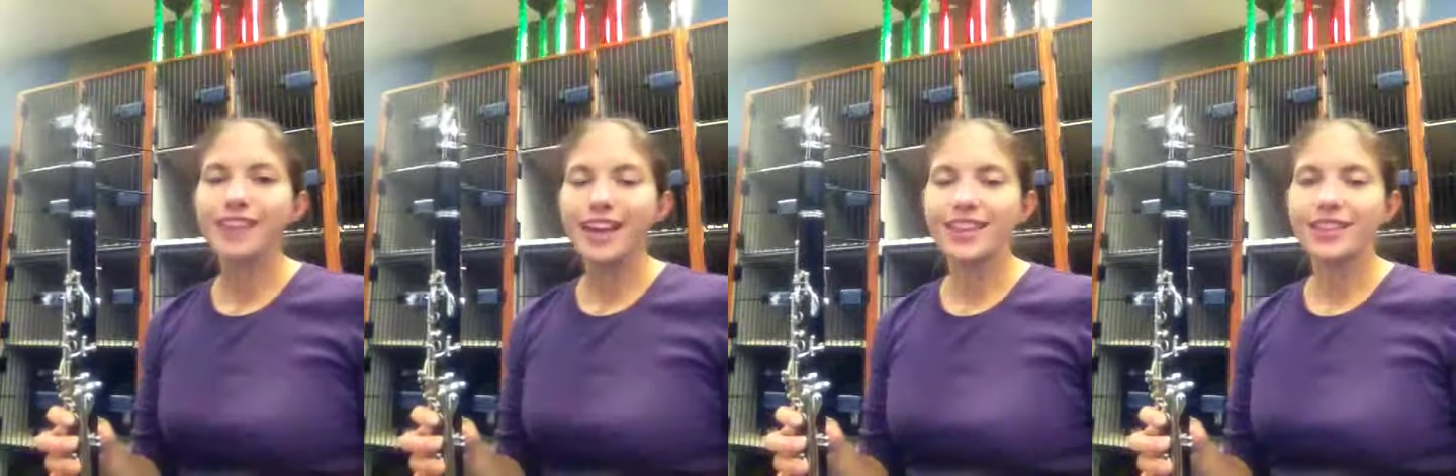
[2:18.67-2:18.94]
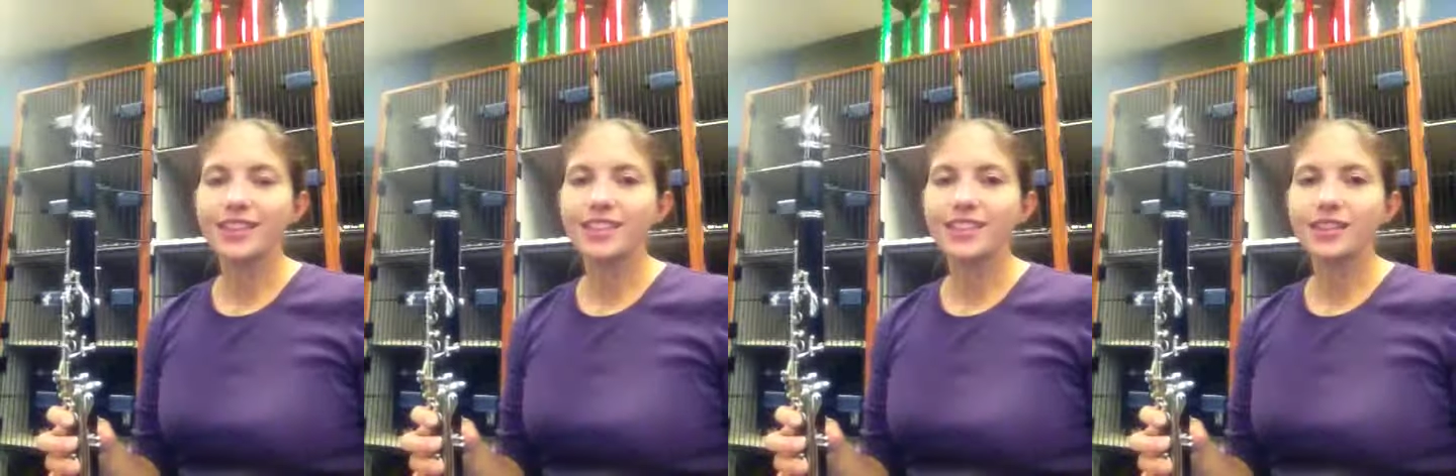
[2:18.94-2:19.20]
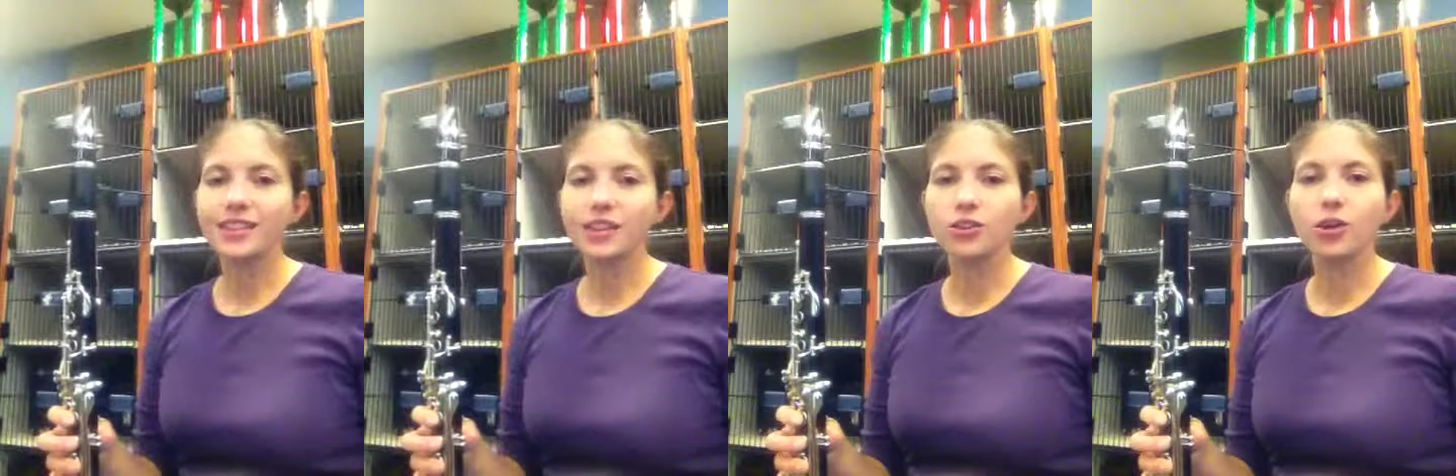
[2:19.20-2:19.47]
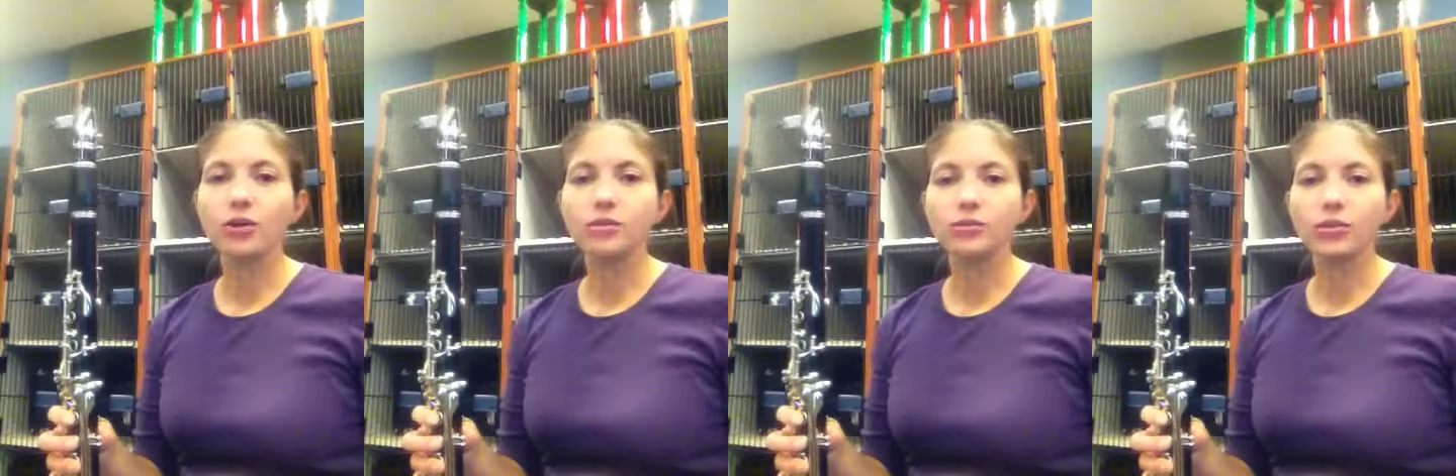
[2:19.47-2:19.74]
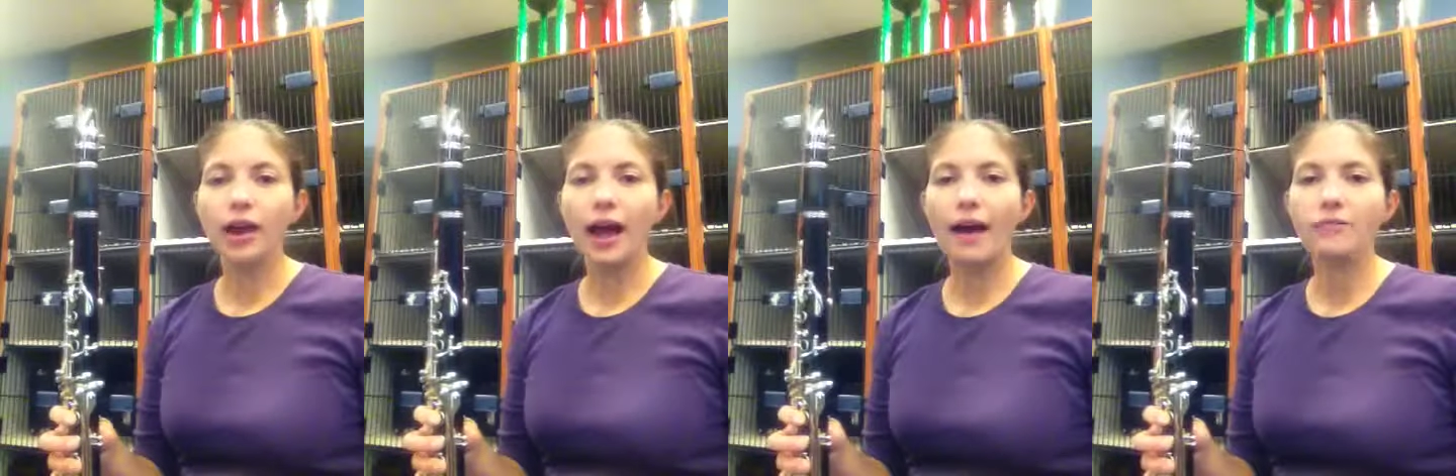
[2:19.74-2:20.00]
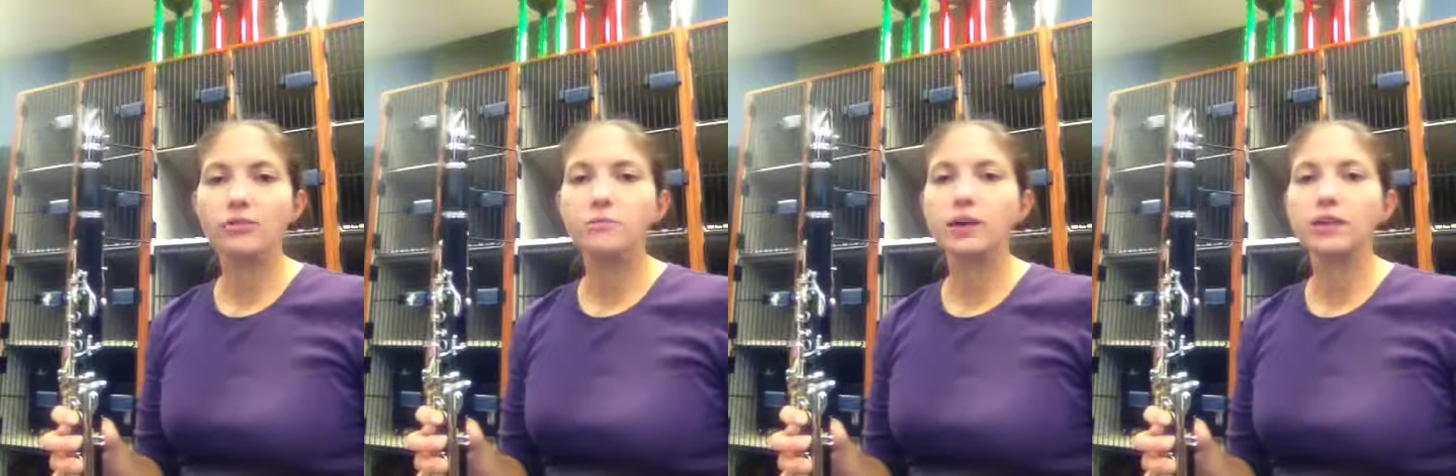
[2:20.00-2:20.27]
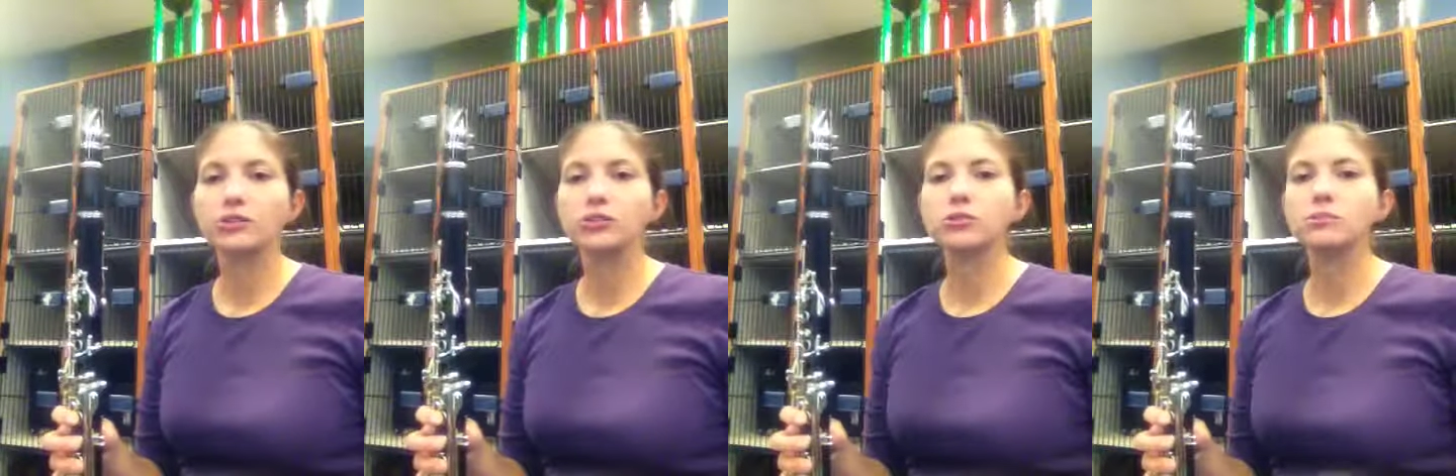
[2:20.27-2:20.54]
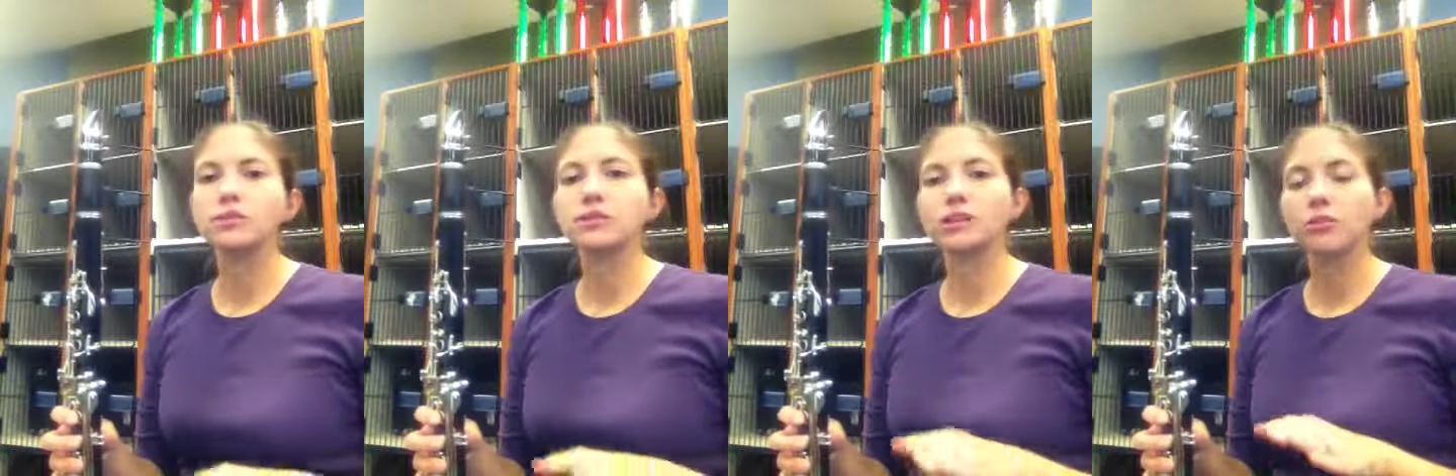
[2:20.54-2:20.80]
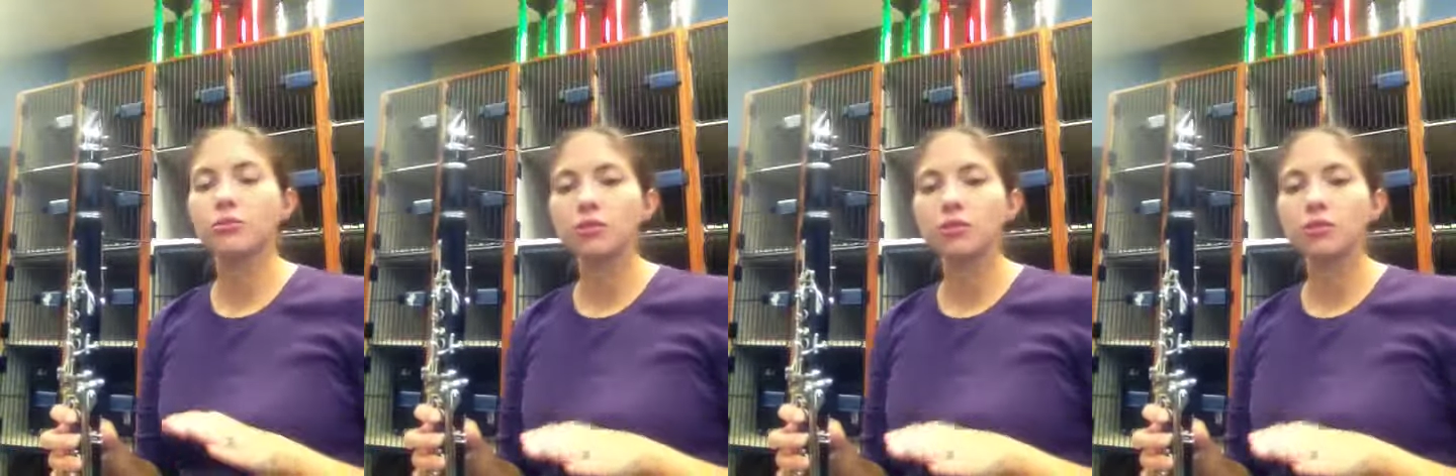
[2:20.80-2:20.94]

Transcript: and then the notes for half the measures because I want